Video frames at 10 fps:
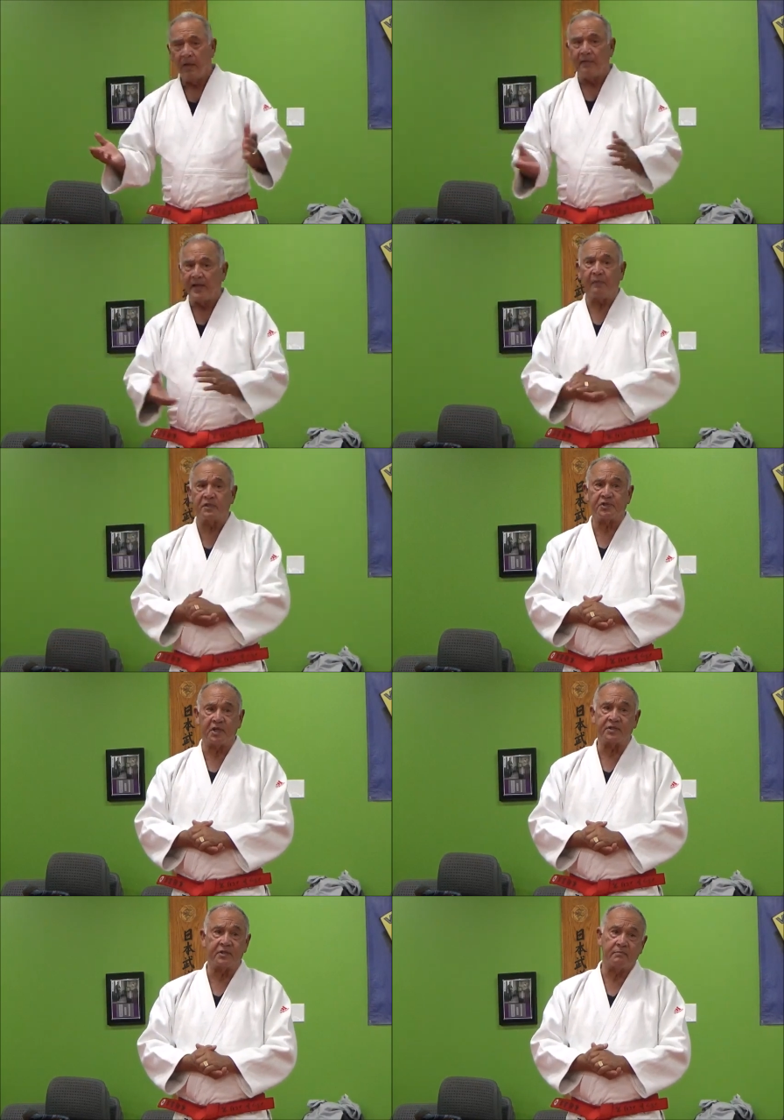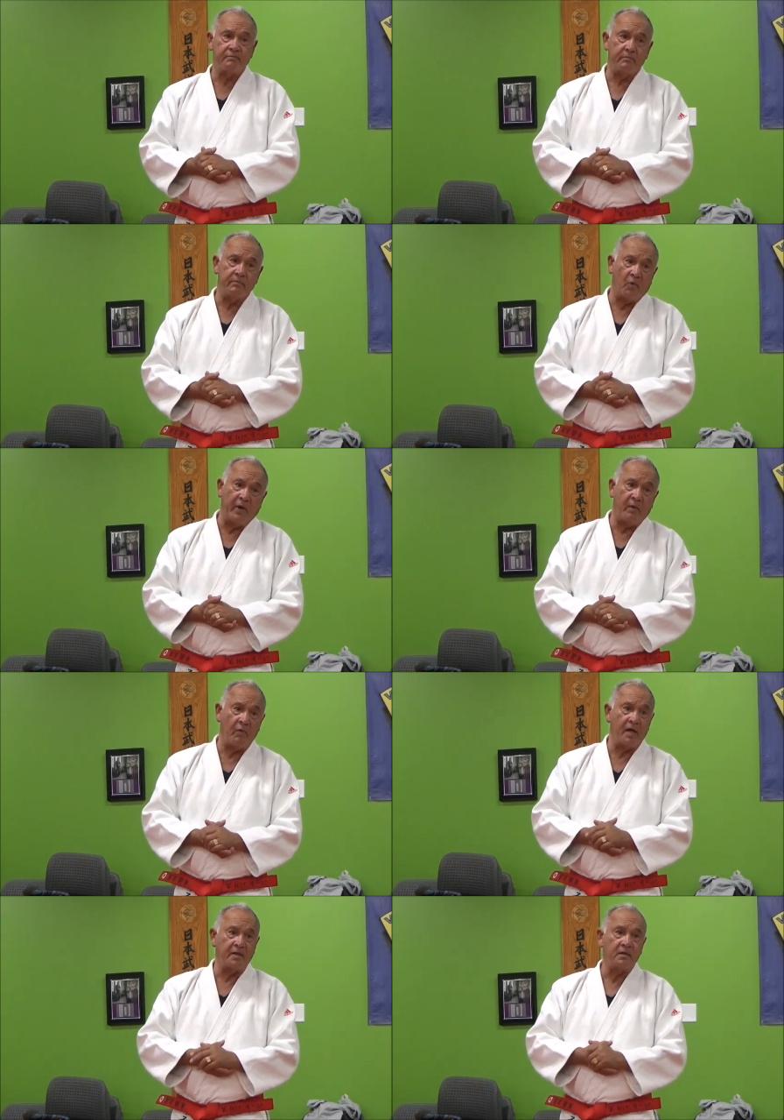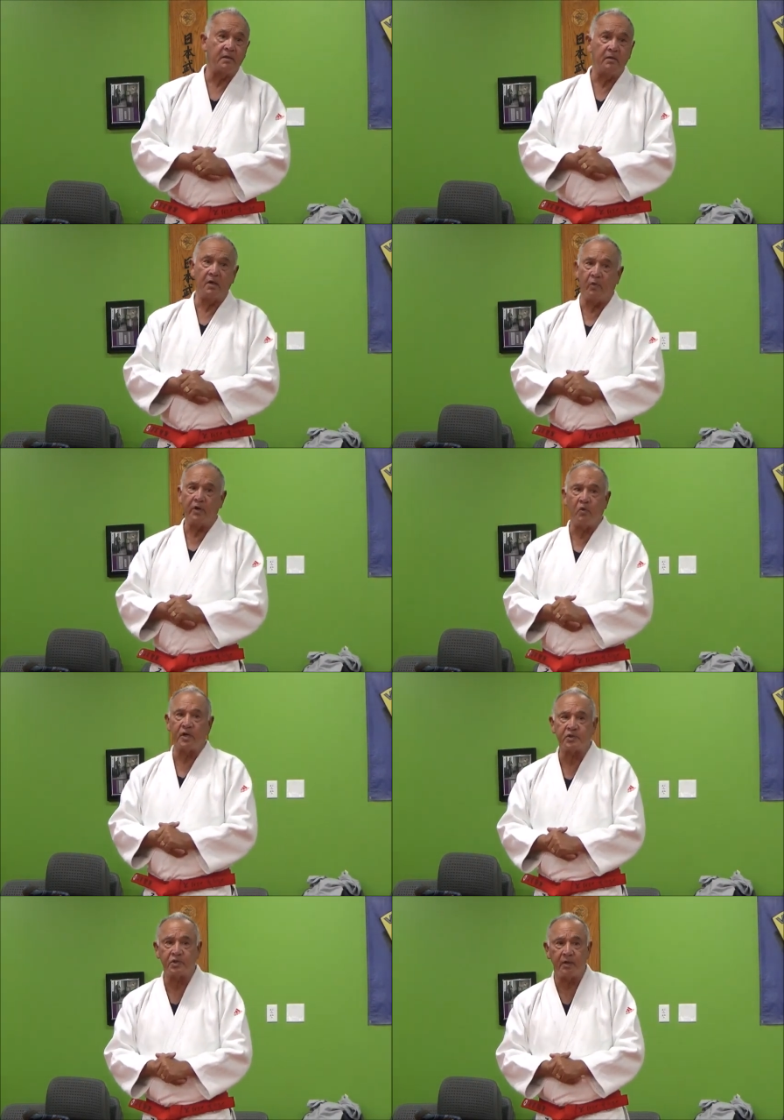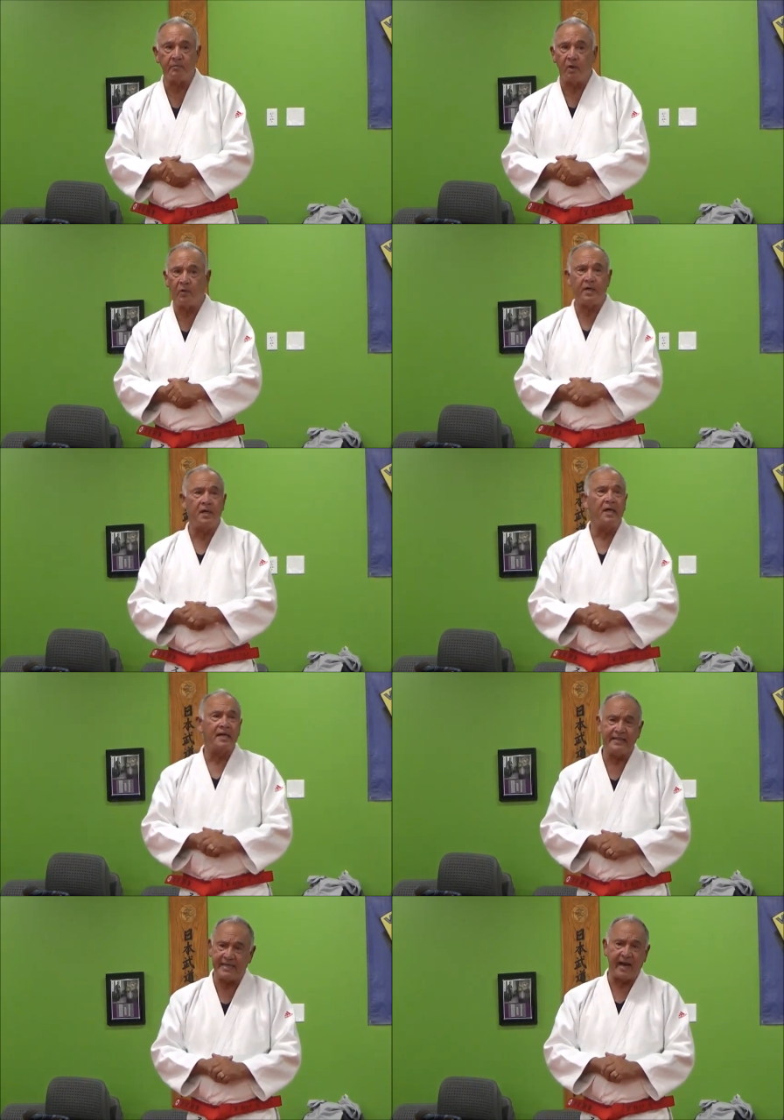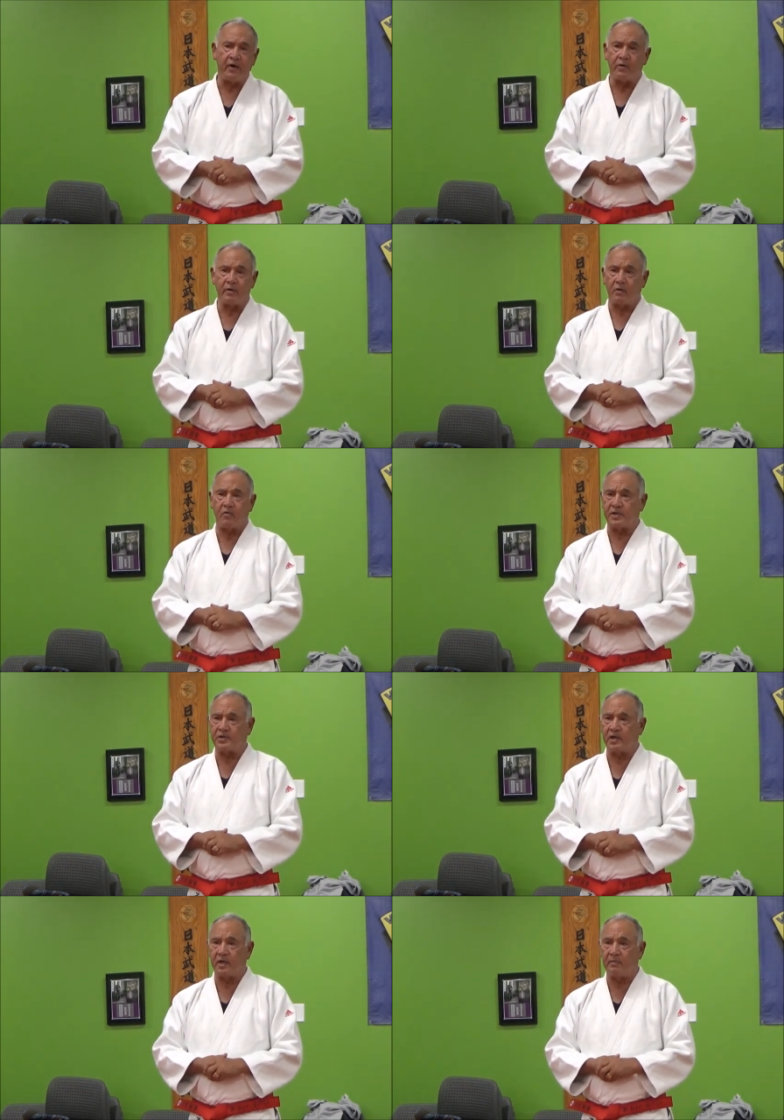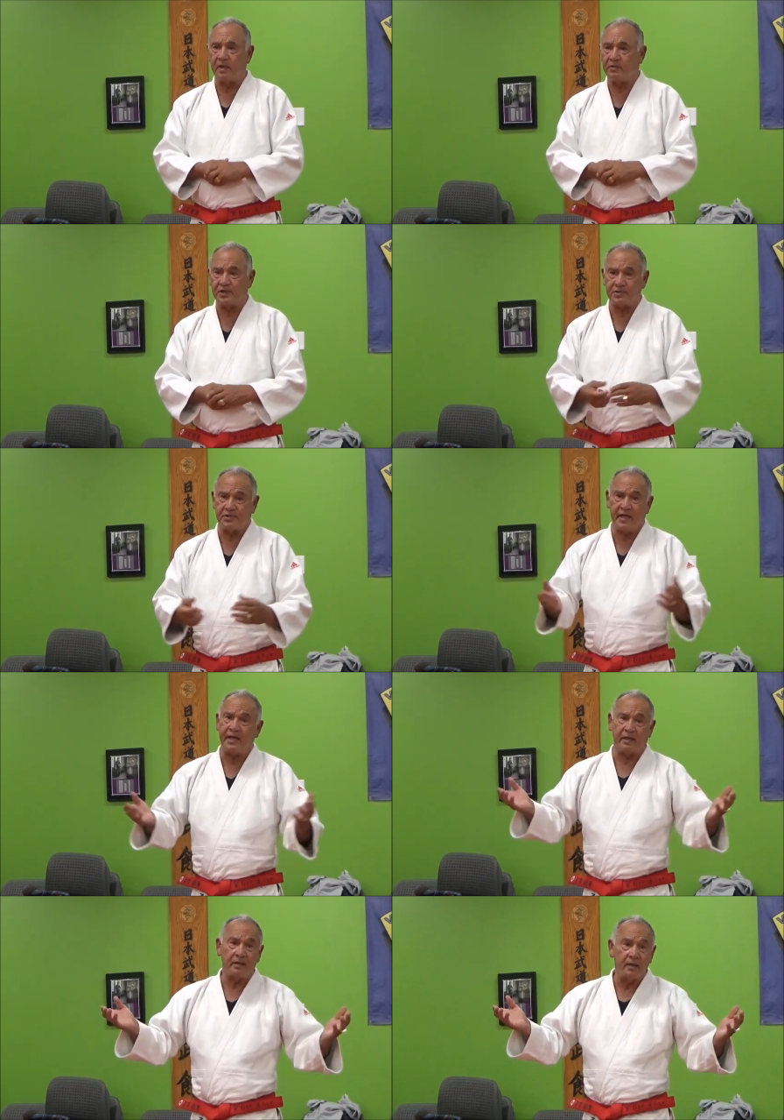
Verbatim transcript: That was just the way it was. No one questioned it. No one dared question it. He just did it.